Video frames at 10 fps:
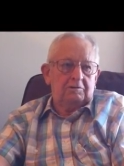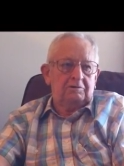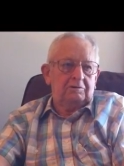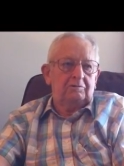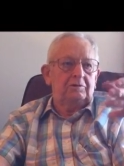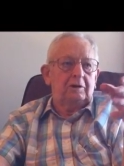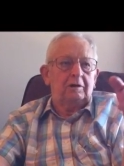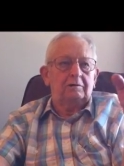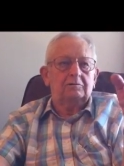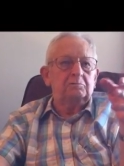to
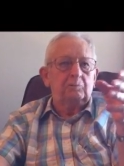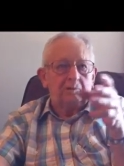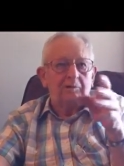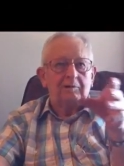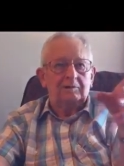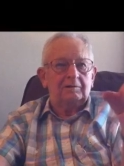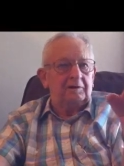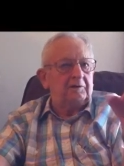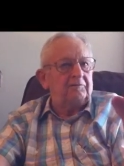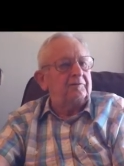$2
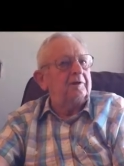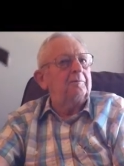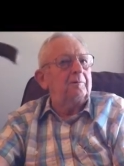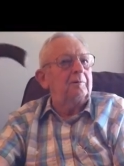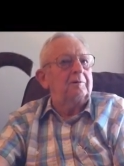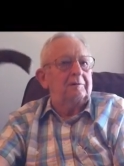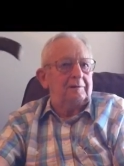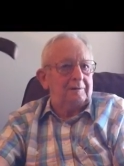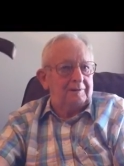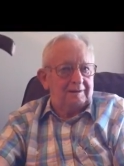more if they weren't
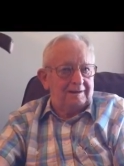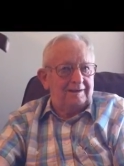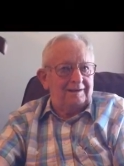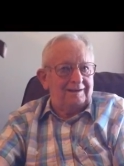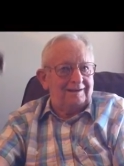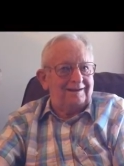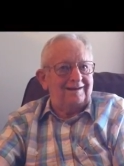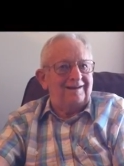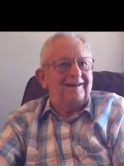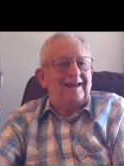
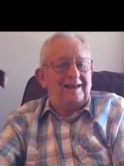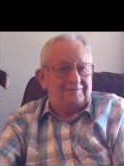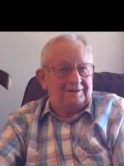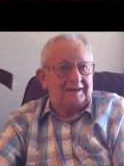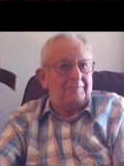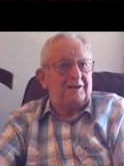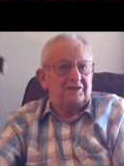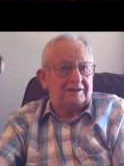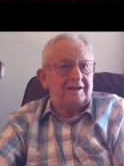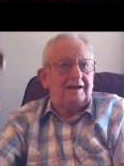have a
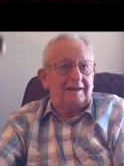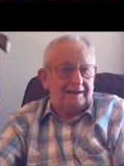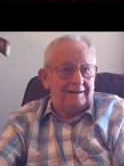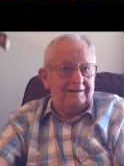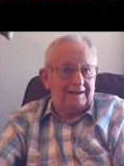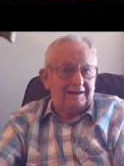damaged hide.